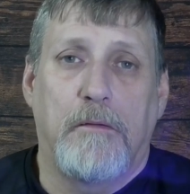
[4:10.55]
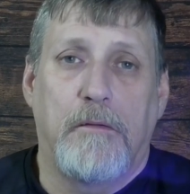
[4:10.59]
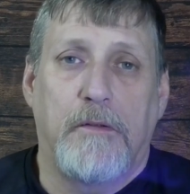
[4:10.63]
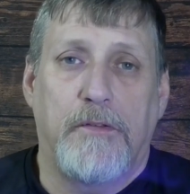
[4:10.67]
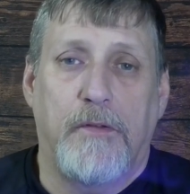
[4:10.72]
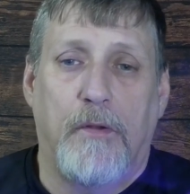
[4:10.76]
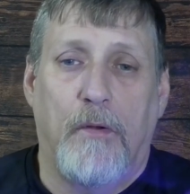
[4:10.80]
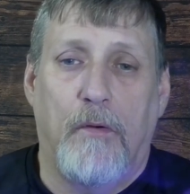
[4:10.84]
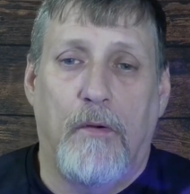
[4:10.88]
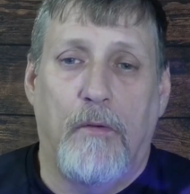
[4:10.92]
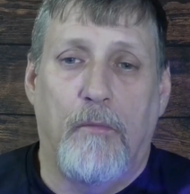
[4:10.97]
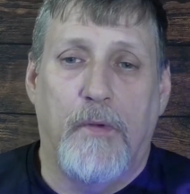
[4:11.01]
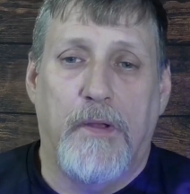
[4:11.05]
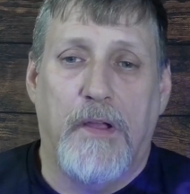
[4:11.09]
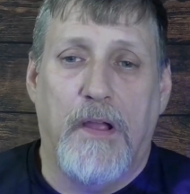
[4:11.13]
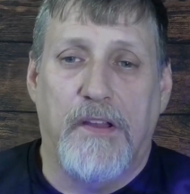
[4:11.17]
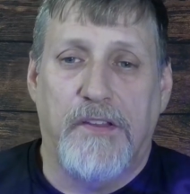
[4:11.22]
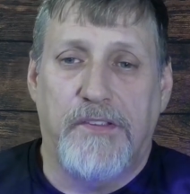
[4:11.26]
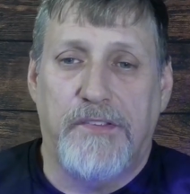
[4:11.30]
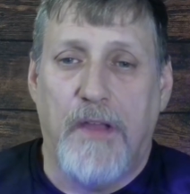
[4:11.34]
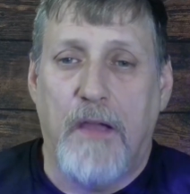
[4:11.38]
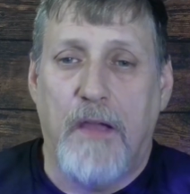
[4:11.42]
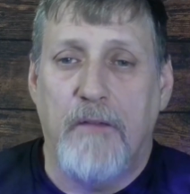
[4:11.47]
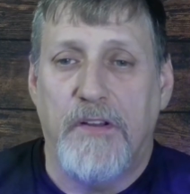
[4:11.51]
So we got
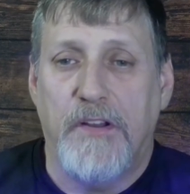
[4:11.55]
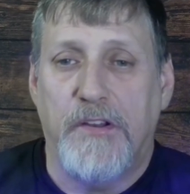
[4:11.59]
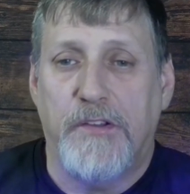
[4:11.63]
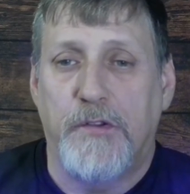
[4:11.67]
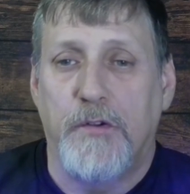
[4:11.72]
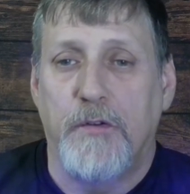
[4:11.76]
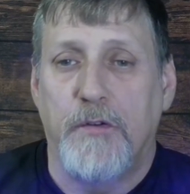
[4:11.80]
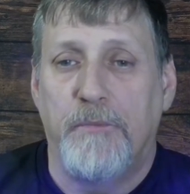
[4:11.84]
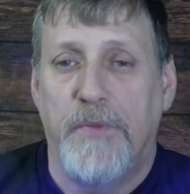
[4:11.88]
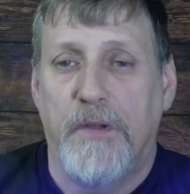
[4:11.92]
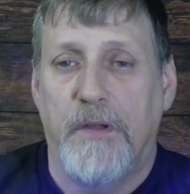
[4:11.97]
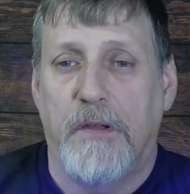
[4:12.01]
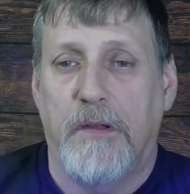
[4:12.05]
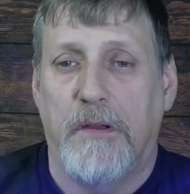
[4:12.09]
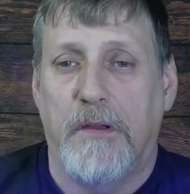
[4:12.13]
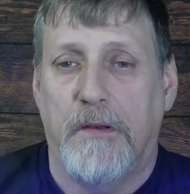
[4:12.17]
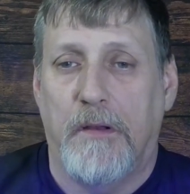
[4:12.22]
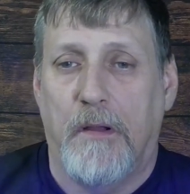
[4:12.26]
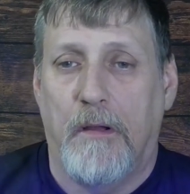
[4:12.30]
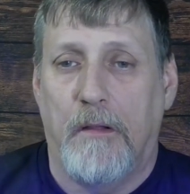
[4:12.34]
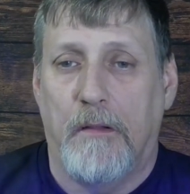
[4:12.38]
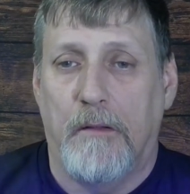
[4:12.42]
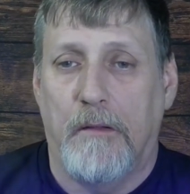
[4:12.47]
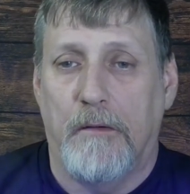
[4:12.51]
$72 billion,
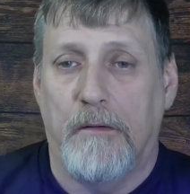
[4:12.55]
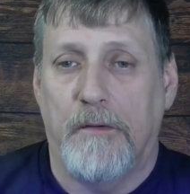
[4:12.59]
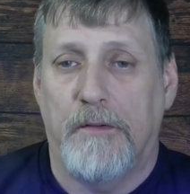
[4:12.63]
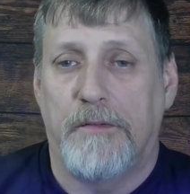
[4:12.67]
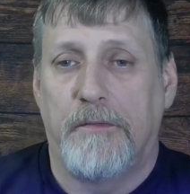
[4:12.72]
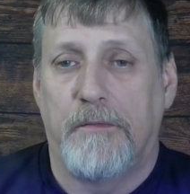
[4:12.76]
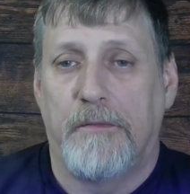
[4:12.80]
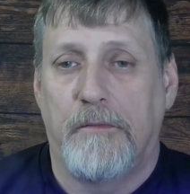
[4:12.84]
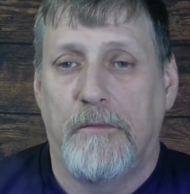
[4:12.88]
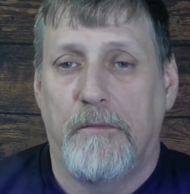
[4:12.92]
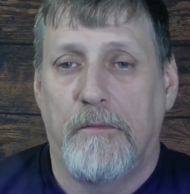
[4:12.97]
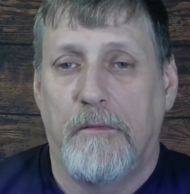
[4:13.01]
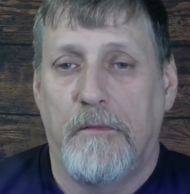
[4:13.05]
almost